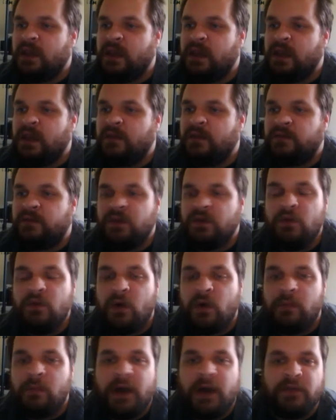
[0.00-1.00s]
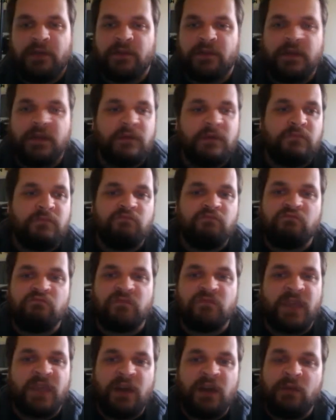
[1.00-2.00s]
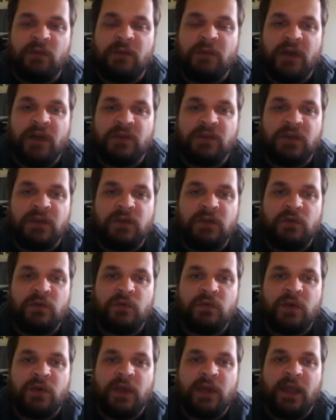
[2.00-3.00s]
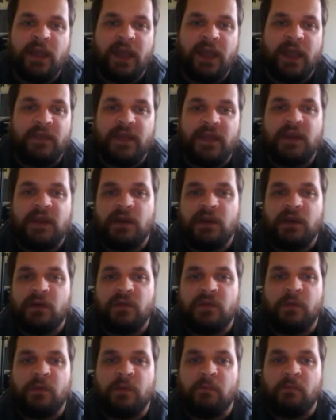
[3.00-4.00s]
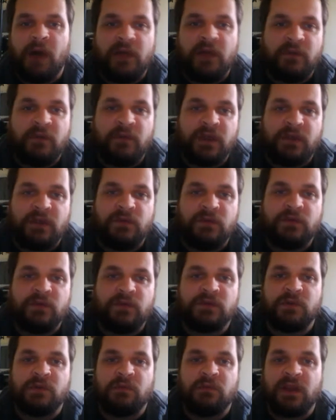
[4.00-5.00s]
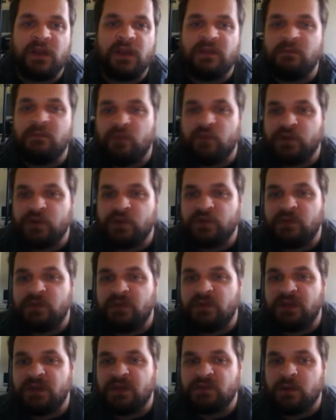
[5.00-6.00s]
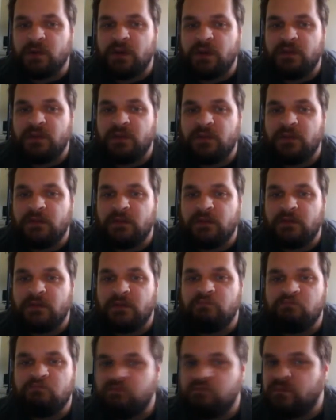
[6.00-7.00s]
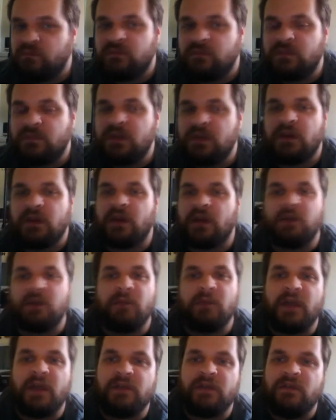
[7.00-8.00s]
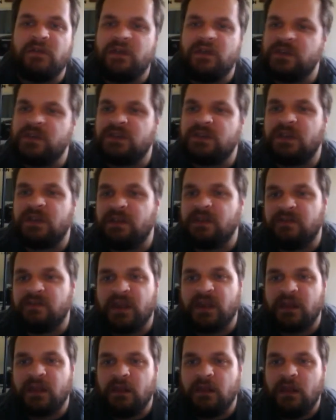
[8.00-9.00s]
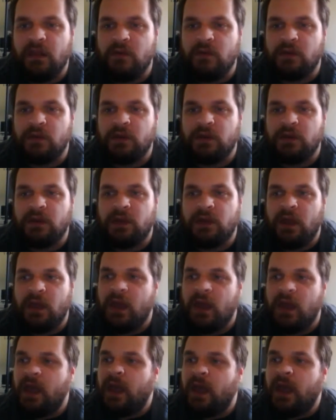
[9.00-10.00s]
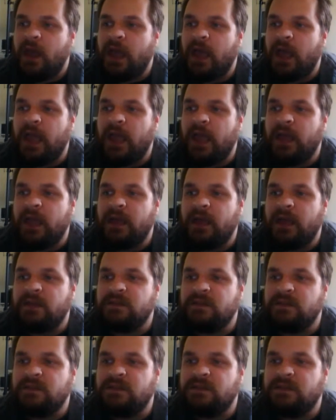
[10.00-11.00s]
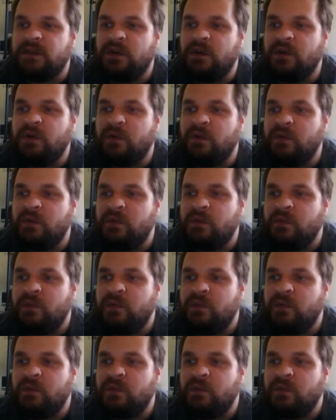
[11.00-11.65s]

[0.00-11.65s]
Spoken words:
if you don't bother them, they don't bother you, and they know that bothering you is going to bring them more trouble than it's worth, they're not going to bother you. They're just going to leave you the hell alone. And so,